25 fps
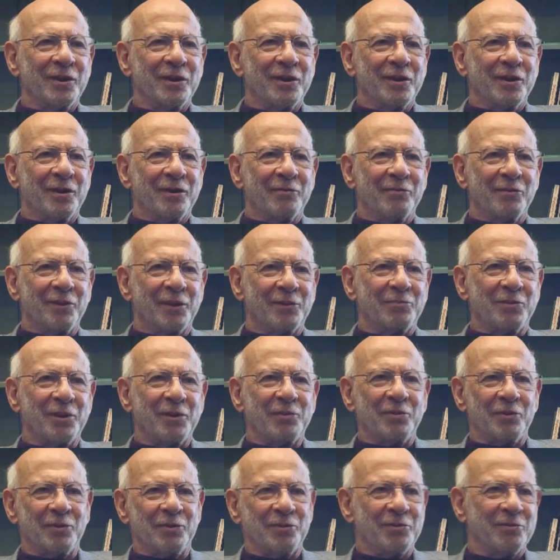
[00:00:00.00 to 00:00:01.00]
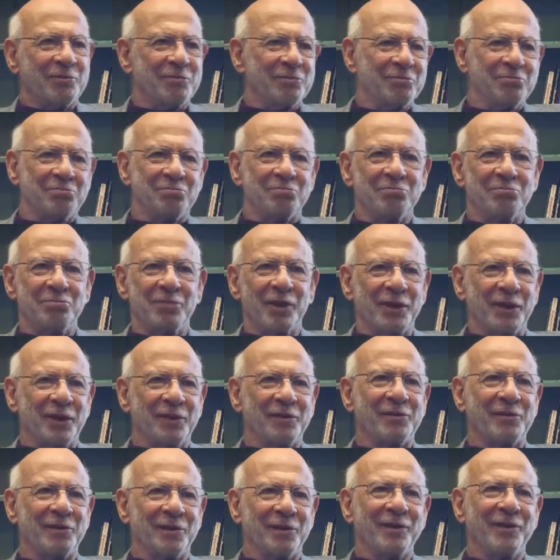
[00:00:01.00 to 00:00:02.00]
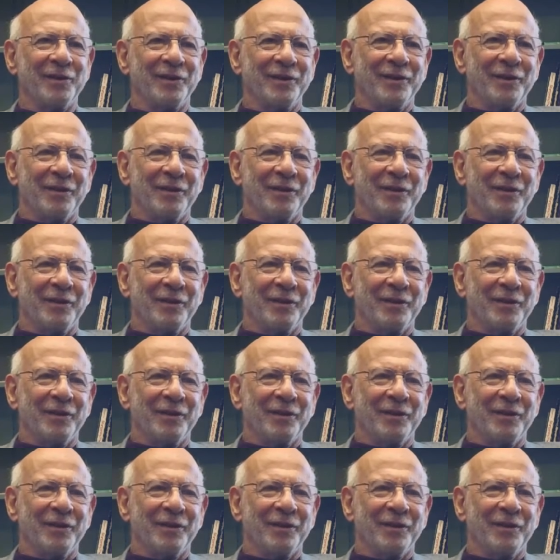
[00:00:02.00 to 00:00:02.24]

Yeah. But people. That's what I'm but arguing.